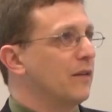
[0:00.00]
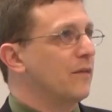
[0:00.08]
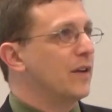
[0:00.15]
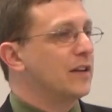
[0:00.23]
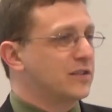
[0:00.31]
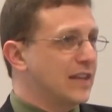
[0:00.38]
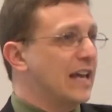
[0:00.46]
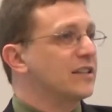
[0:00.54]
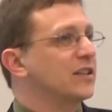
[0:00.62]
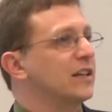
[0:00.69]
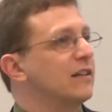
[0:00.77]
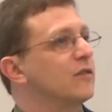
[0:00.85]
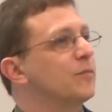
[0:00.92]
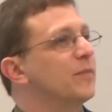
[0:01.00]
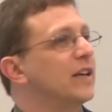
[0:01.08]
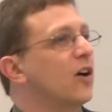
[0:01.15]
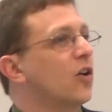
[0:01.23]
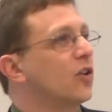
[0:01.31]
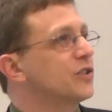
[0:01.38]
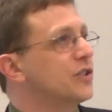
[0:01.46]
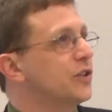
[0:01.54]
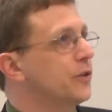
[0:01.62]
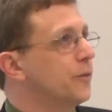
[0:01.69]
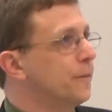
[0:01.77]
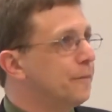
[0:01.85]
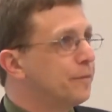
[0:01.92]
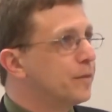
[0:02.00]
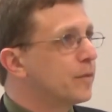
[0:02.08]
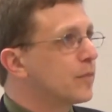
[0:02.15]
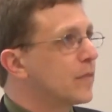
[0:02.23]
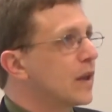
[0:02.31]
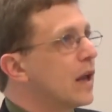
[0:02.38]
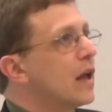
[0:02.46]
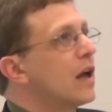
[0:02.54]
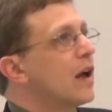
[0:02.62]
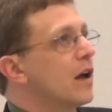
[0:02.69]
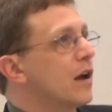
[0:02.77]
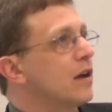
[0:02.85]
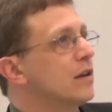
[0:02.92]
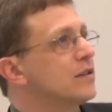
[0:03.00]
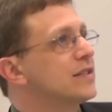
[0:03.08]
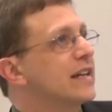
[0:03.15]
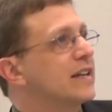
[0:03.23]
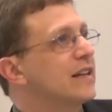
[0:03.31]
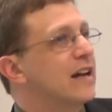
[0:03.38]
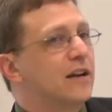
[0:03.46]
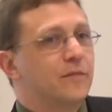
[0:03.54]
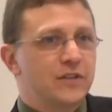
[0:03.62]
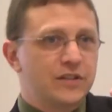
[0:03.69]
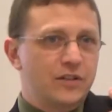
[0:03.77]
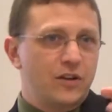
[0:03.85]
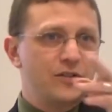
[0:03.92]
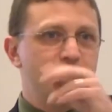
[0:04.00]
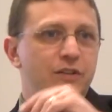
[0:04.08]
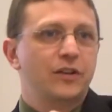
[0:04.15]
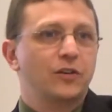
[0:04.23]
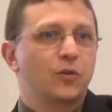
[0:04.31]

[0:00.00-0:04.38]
it's that's going to even be hard too. Second item, this goes to your